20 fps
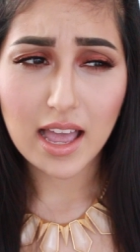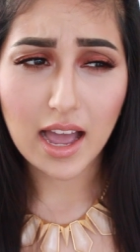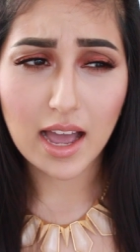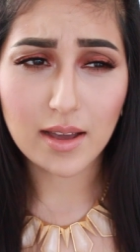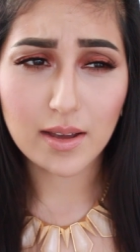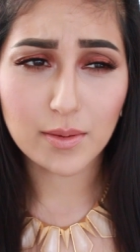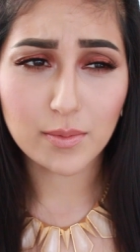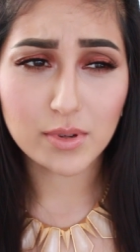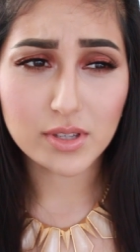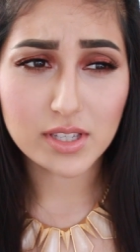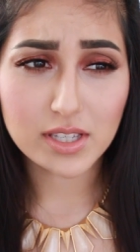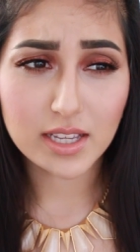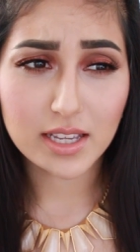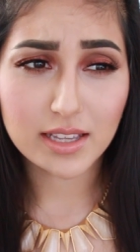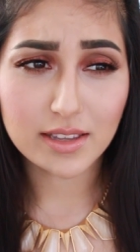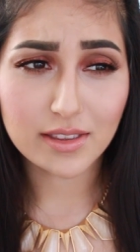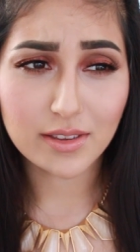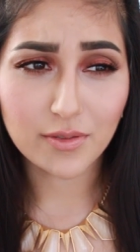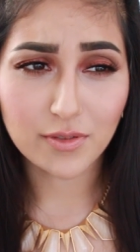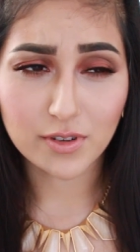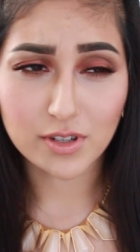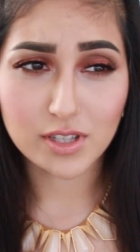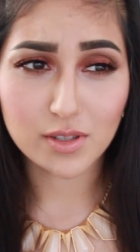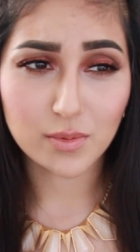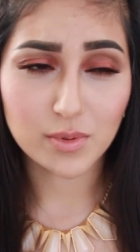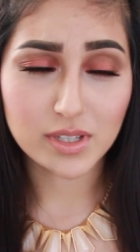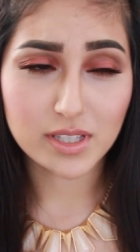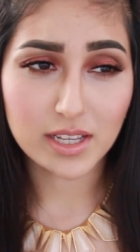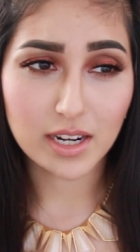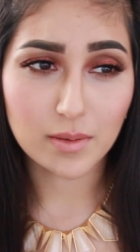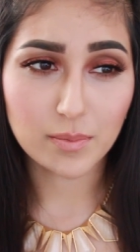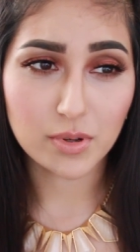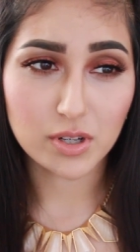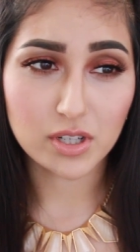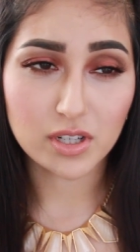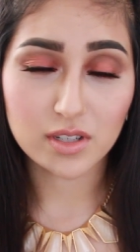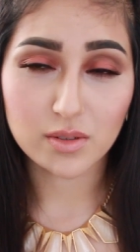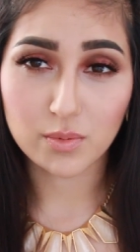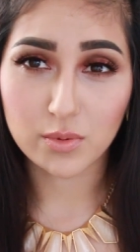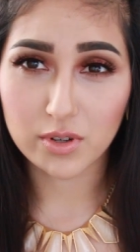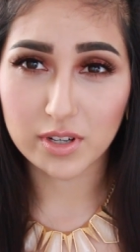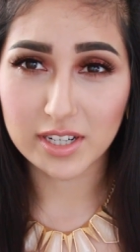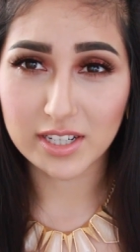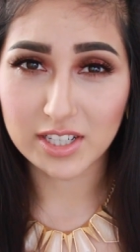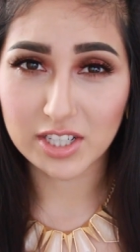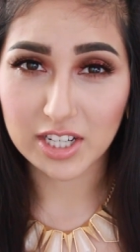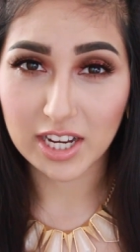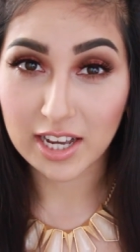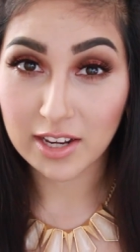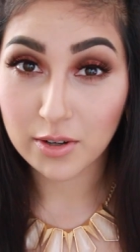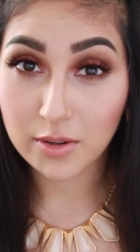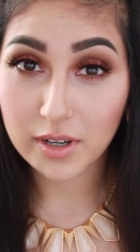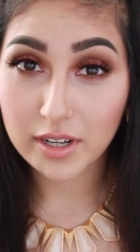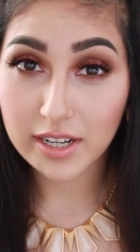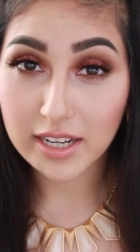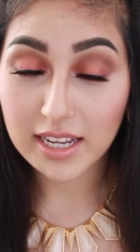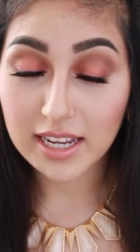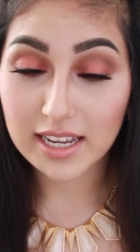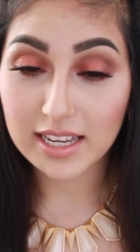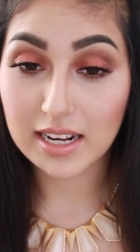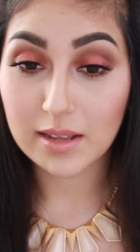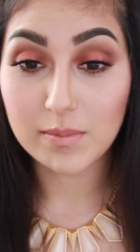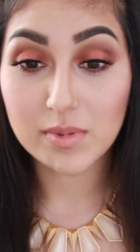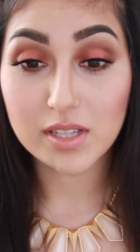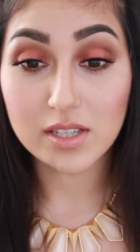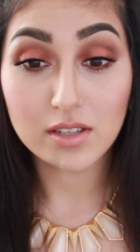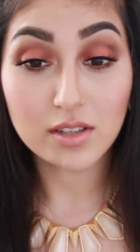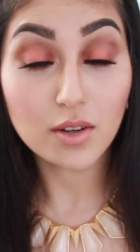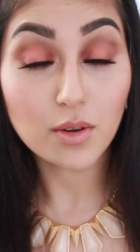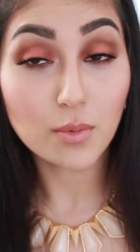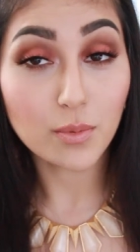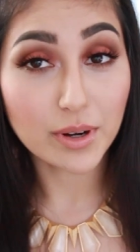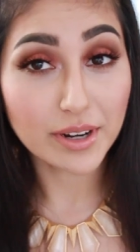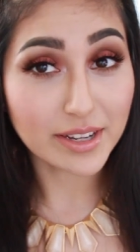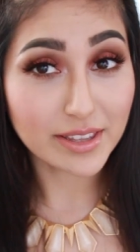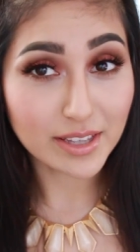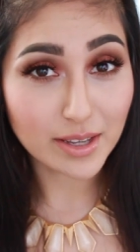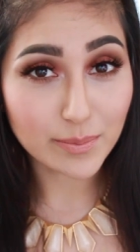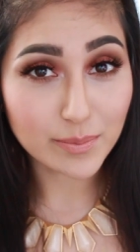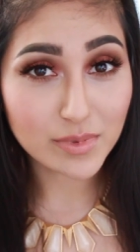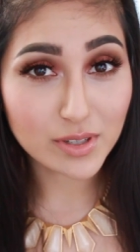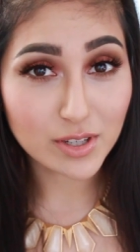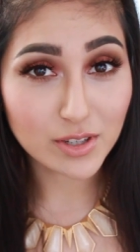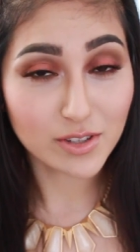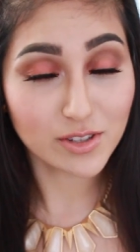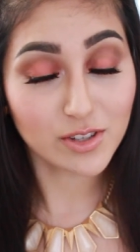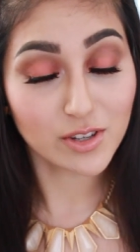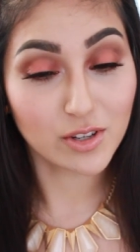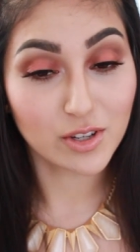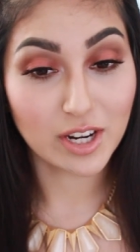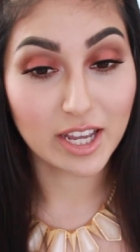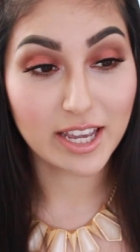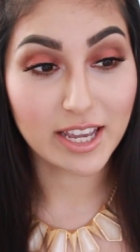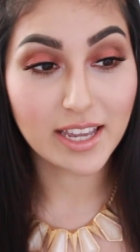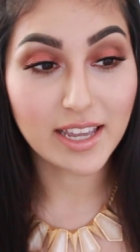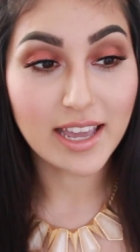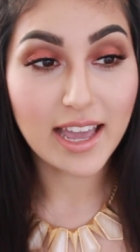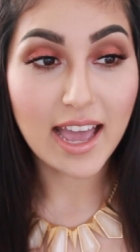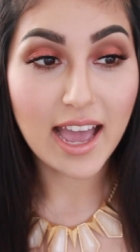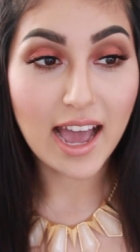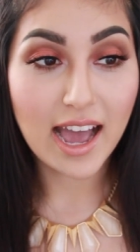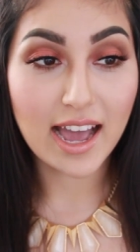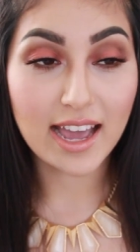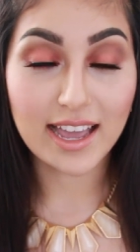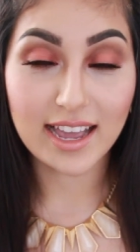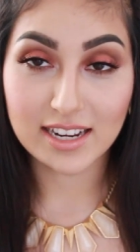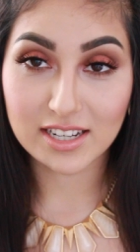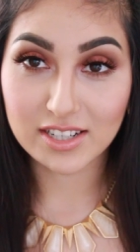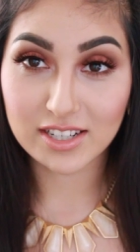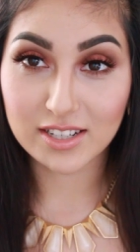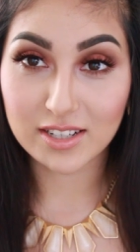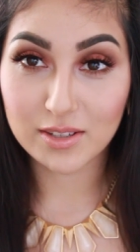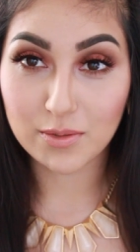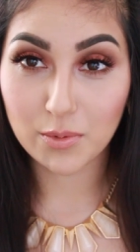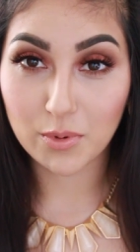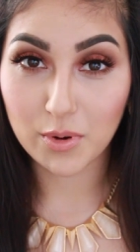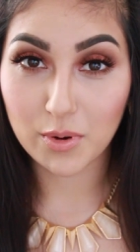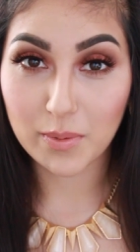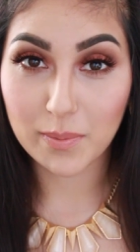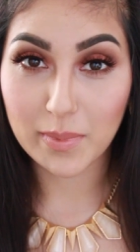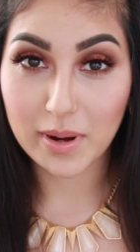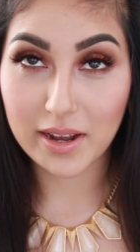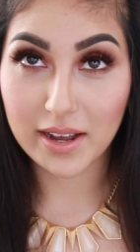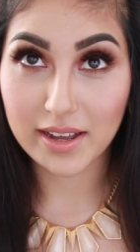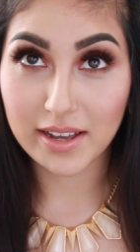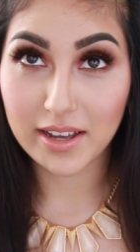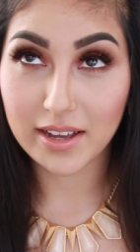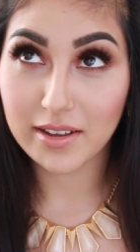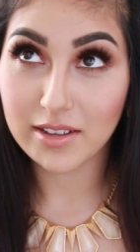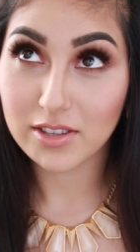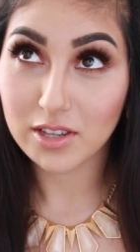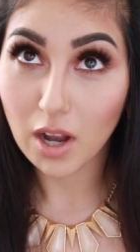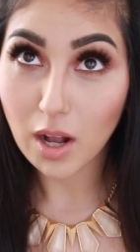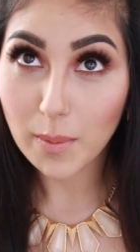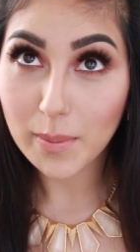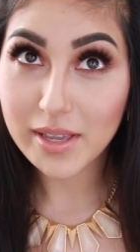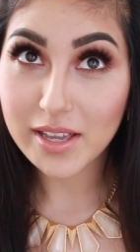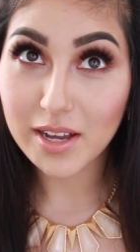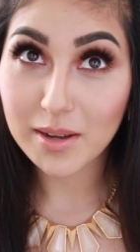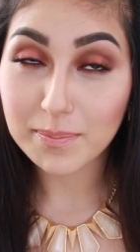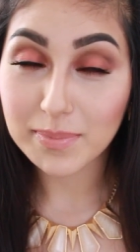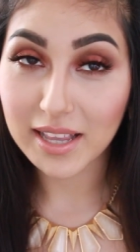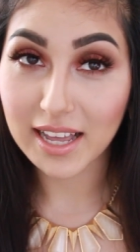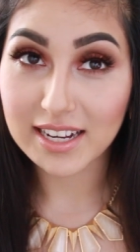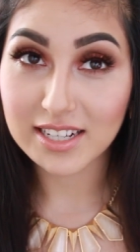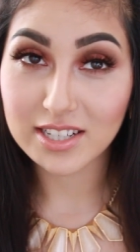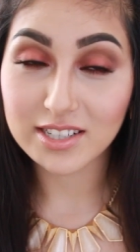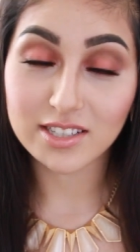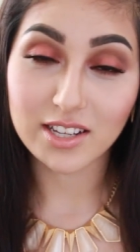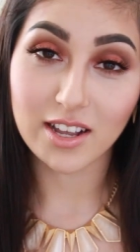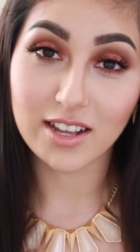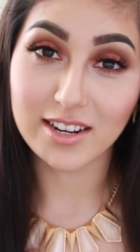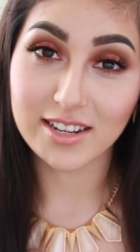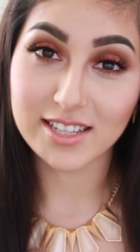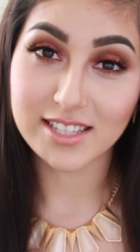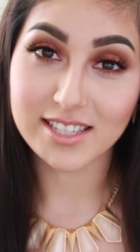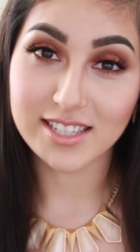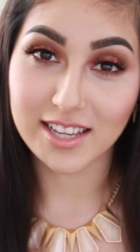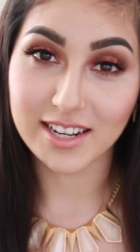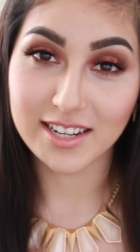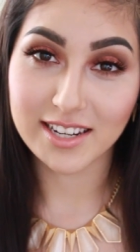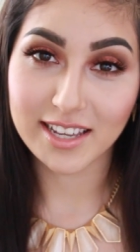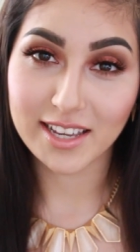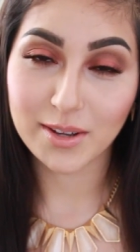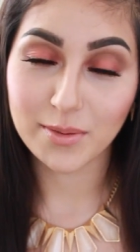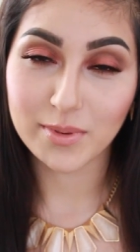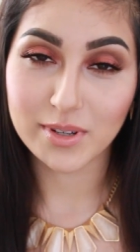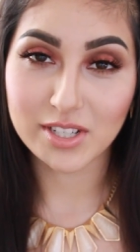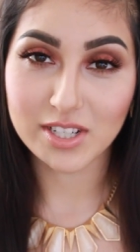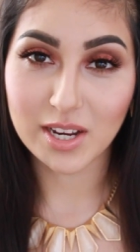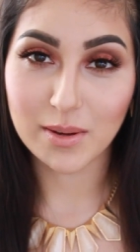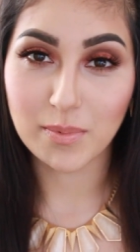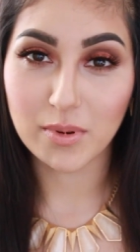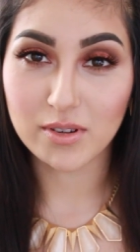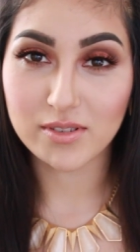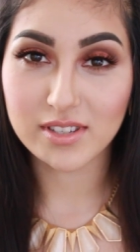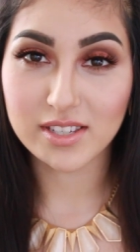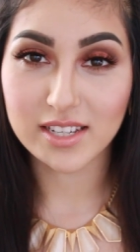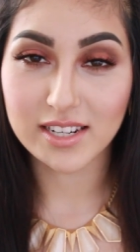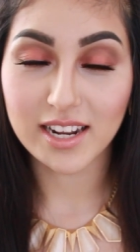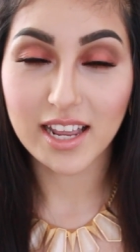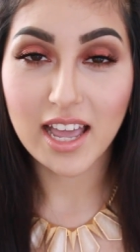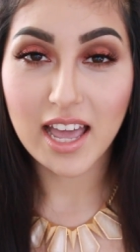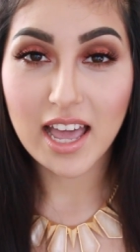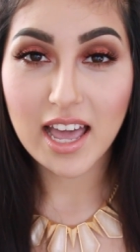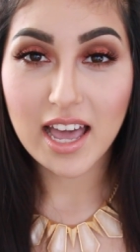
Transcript: I would say the first ones that I purchased were in January and I'm still wearing them to today. I actually wore my Doll Me Up lashes on a Sunday, which I posted